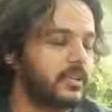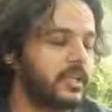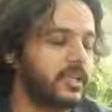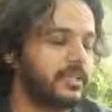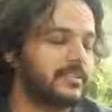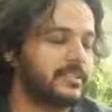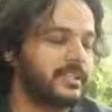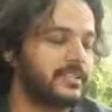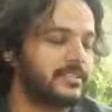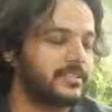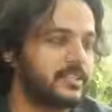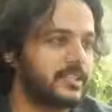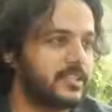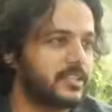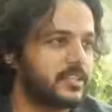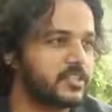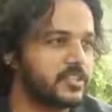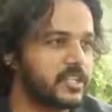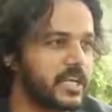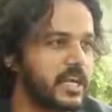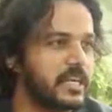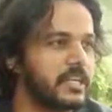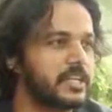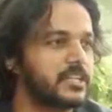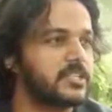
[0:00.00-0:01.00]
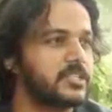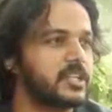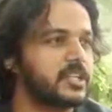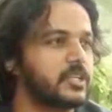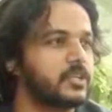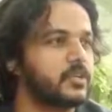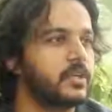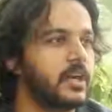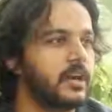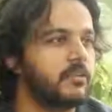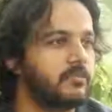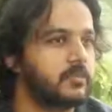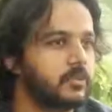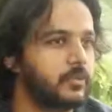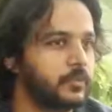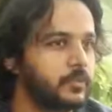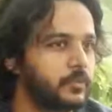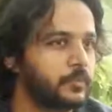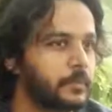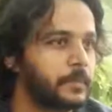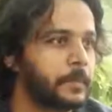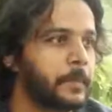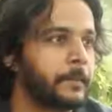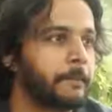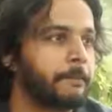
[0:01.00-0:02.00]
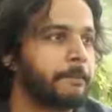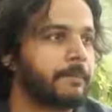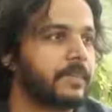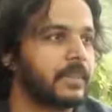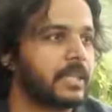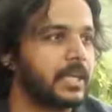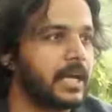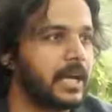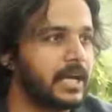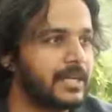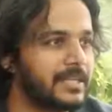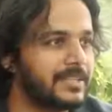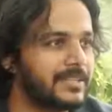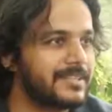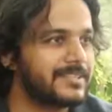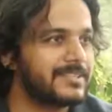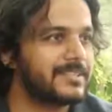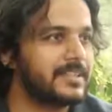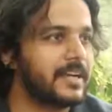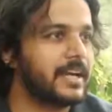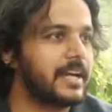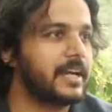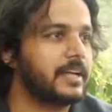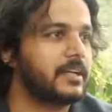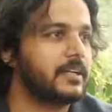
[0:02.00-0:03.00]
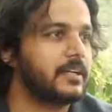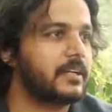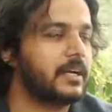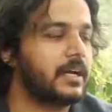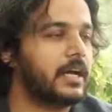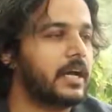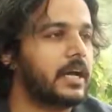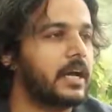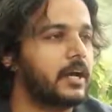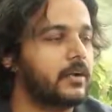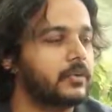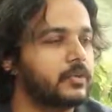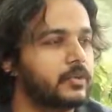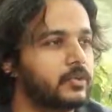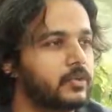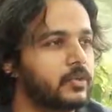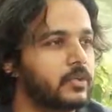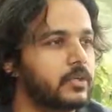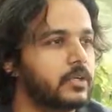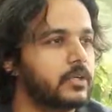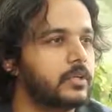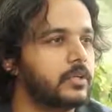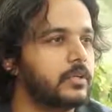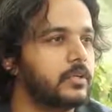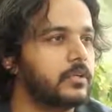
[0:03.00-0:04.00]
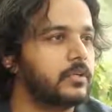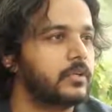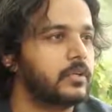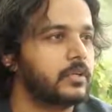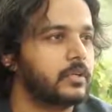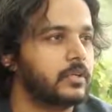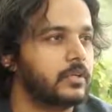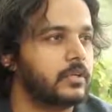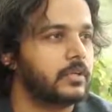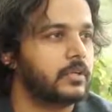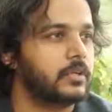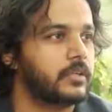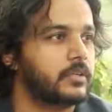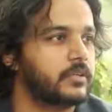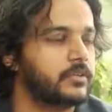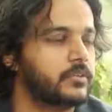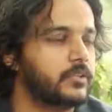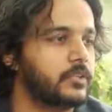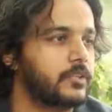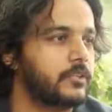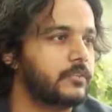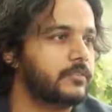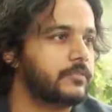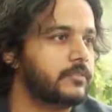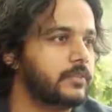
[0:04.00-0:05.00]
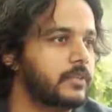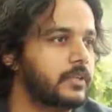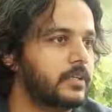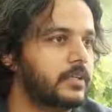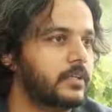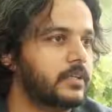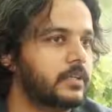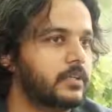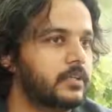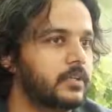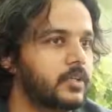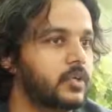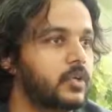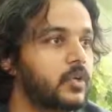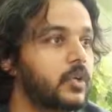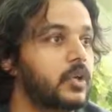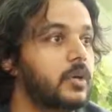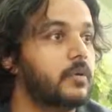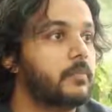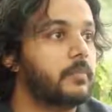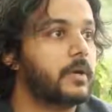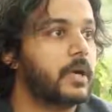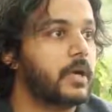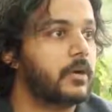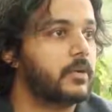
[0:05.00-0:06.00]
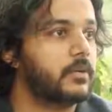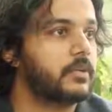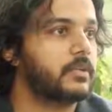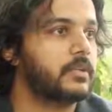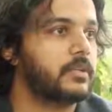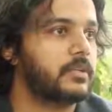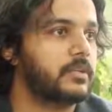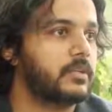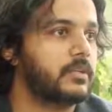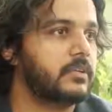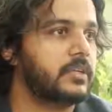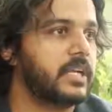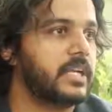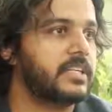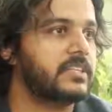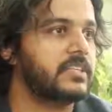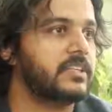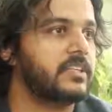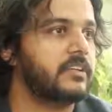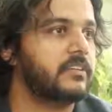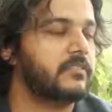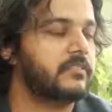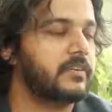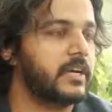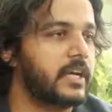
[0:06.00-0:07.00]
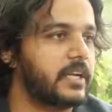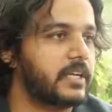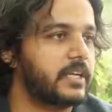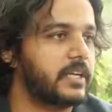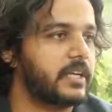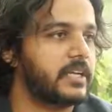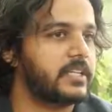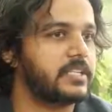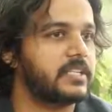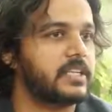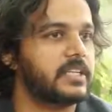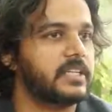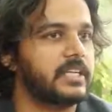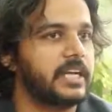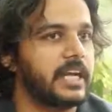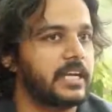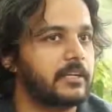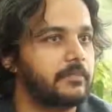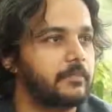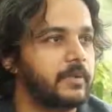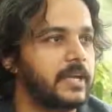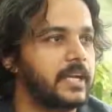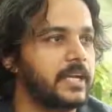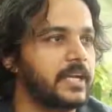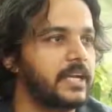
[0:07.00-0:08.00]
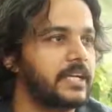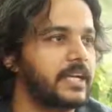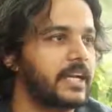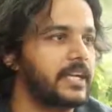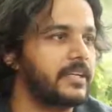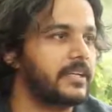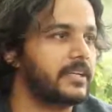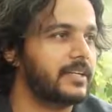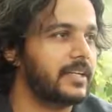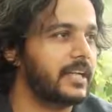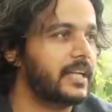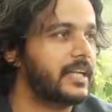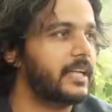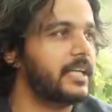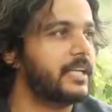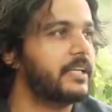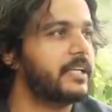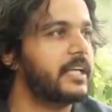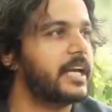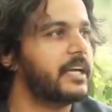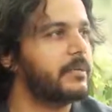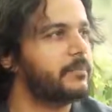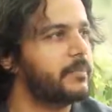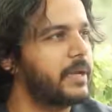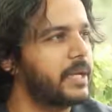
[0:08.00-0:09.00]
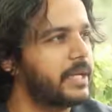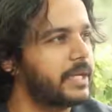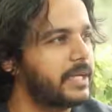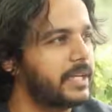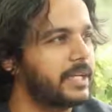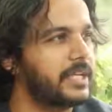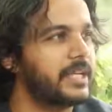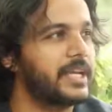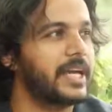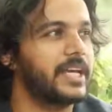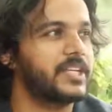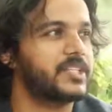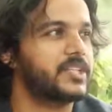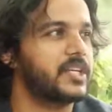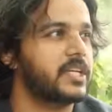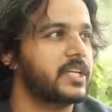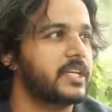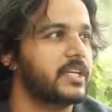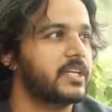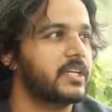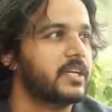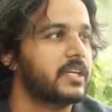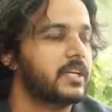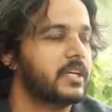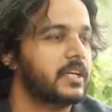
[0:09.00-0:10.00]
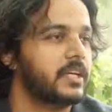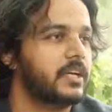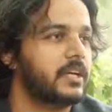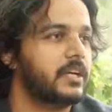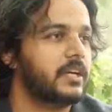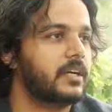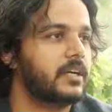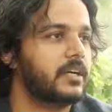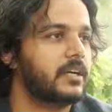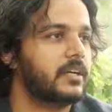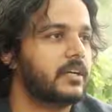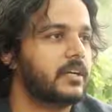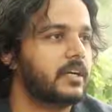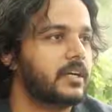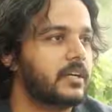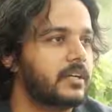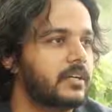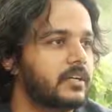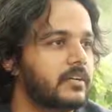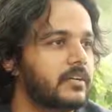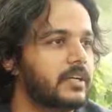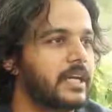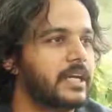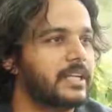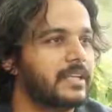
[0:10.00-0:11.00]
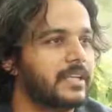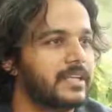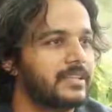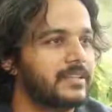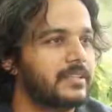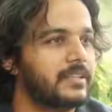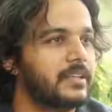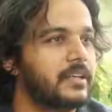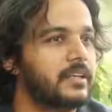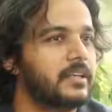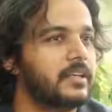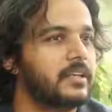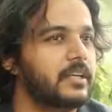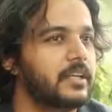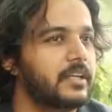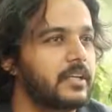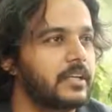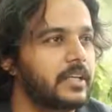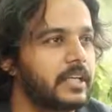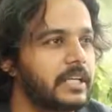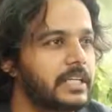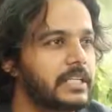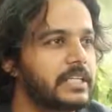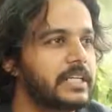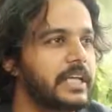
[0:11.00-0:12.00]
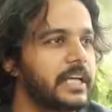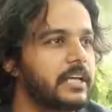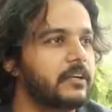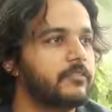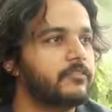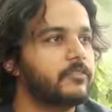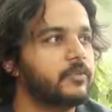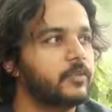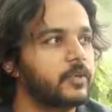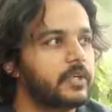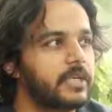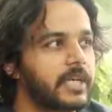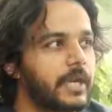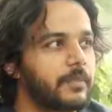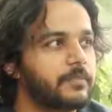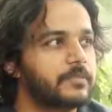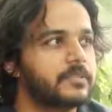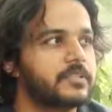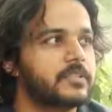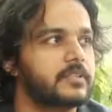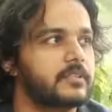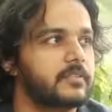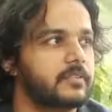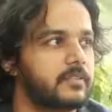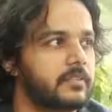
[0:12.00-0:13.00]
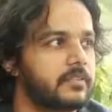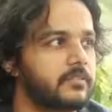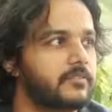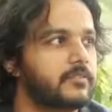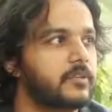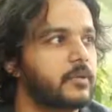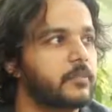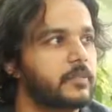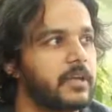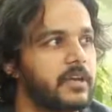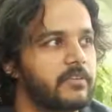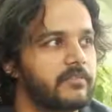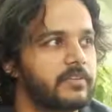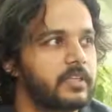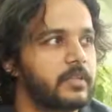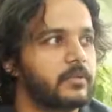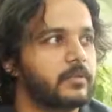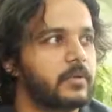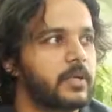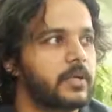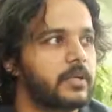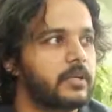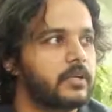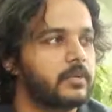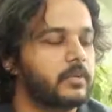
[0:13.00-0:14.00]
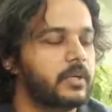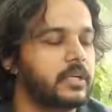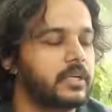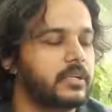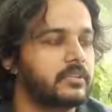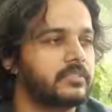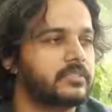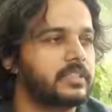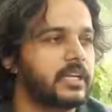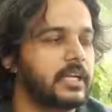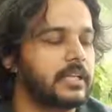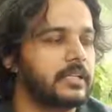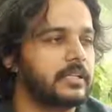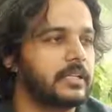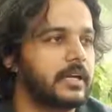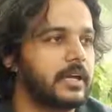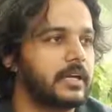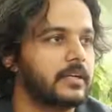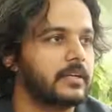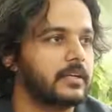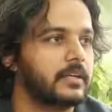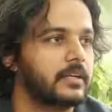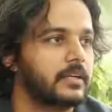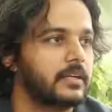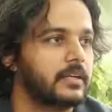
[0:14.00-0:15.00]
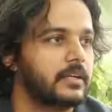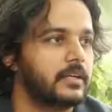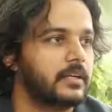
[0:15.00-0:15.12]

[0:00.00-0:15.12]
as I said, a challenge, and you have to understand how you're going to go about raising awareness and yet make it entertaining, yet make it engaging. And it'll take a few attempts from everyone to understand that.